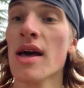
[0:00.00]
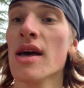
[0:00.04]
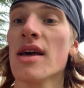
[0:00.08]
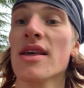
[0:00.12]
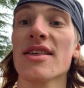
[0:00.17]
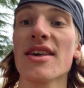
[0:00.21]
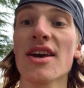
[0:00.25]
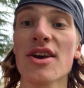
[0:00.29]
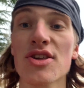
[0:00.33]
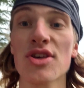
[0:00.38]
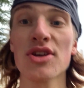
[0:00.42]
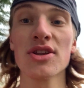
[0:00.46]

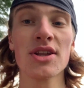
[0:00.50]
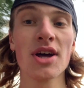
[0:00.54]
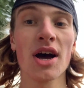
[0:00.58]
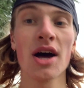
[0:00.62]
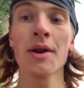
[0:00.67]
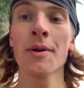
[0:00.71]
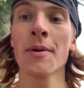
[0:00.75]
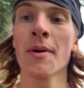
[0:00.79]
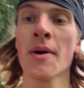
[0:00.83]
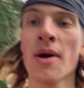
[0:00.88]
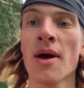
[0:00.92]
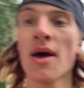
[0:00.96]
session
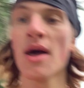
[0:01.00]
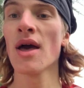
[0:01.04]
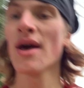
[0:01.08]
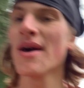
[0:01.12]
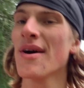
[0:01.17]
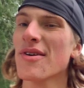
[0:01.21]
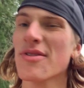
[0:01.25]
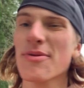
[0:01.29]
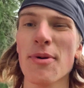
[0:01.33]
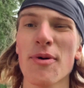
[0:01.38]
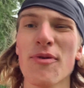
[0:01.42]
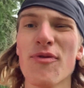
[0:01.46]
done.
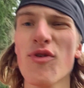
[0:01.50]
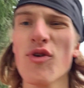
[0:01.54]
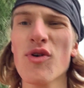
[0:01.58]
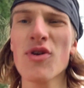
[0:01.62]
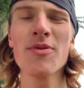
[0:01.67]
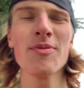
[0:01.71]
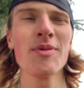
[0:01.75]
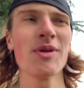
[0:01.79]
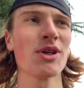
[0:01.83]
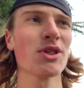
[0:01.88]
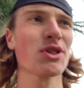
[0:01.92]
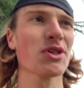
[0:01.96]
It's about 40
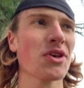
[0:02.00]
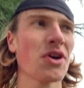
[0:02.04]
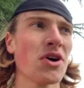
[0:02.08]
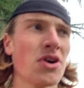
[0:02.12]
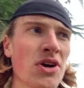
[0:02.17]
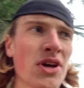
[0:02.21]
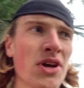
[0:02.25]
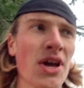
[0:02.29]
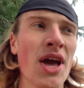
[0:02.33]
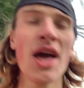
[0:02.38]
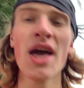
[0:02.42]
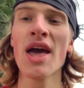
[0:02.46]
minutes
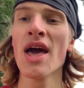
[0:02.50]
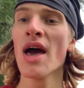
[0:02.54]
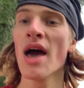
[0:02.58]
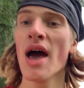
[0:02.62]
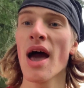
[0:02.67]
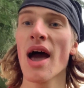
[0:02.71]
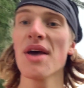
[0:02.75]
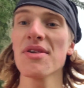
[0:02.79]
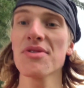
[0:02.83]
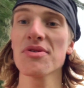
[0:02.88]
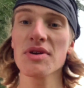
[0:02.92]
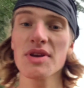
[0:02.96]
long.
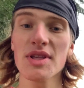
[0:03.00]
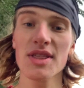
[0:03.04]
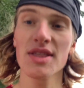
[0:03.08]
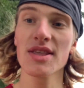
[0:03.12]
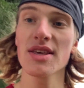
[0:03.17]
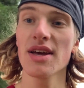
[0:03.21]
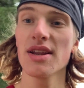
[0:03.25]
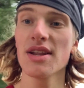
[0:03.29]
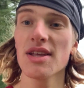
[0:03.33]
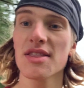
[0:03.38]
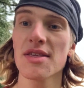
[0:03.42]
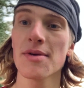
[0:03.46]
As you can see, I
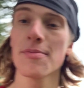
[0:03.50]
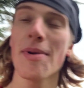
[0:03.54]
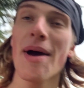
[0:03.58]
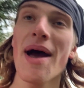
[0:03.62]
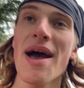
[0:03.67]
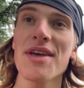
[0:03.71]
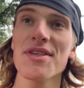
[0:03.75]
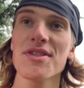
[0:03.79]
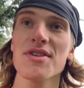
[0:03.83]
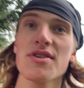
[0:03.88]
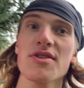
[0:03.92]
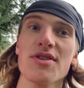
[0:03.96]
did some
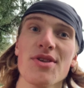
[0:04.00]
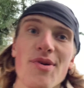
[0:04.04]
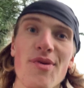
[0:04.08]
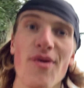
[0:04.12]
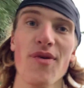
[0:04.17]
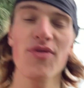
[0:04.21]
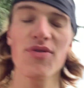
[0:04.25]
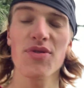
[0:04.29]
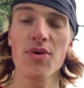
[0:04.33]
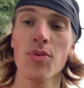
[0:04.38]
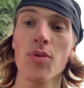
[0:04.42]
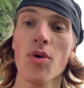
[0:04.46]
passing stuff
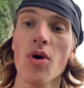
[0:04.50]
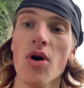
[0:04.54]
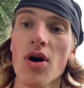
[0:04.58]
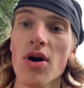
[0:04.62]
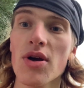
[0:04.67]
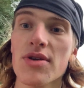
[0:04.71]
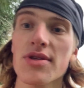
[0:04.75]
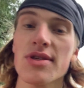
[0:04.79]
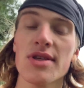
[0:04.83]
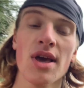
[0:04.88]
off the walls.